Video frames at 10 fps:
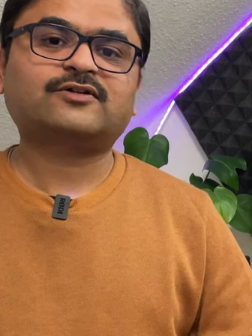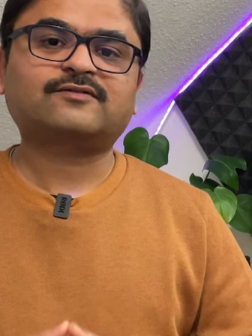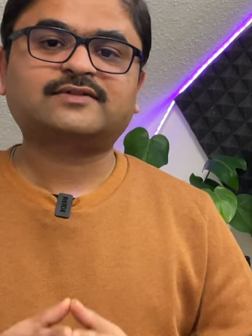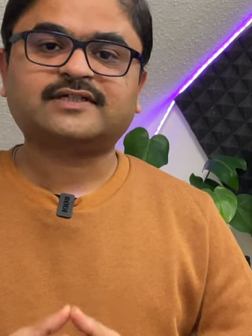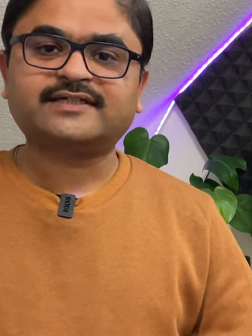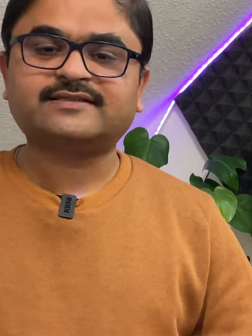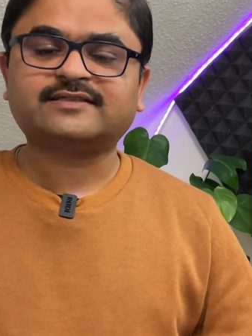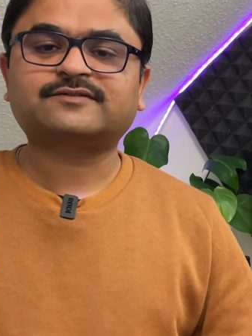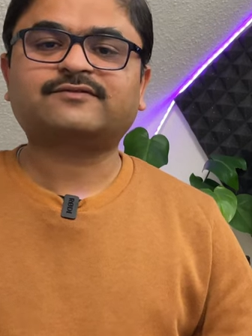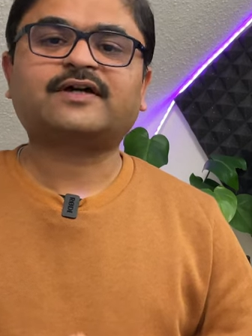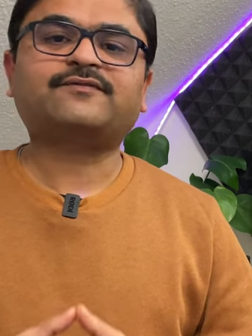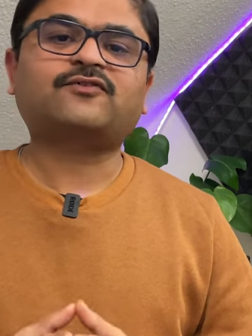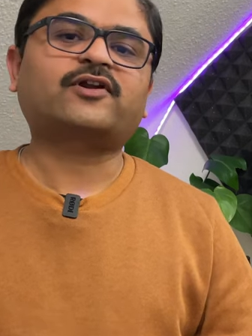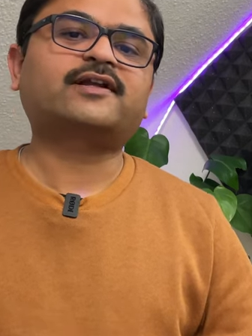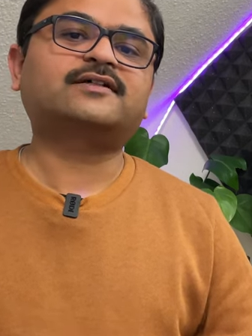one of the reasons why
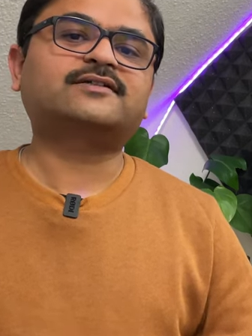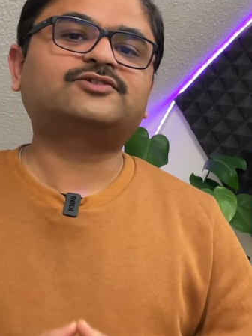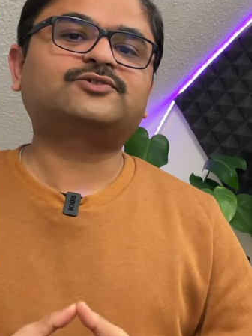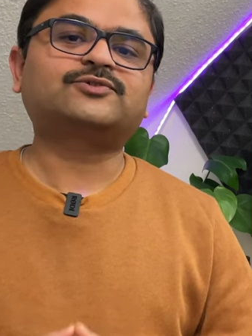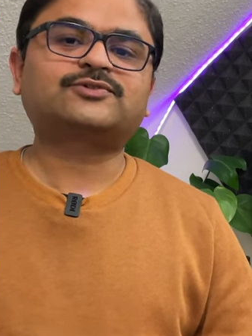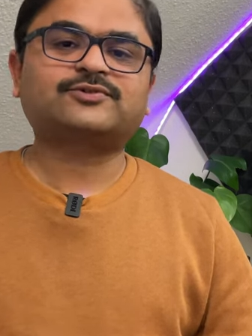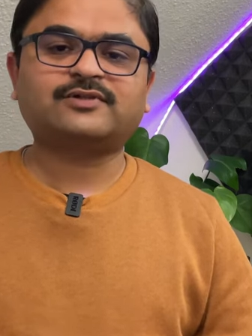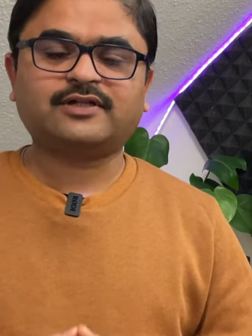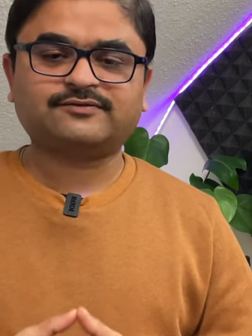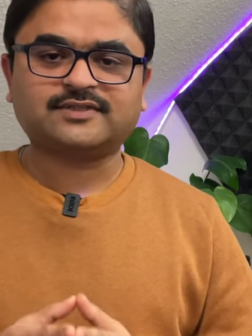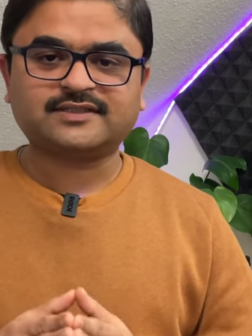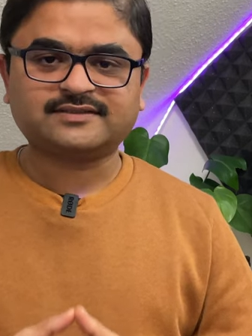foreigners choose to leave the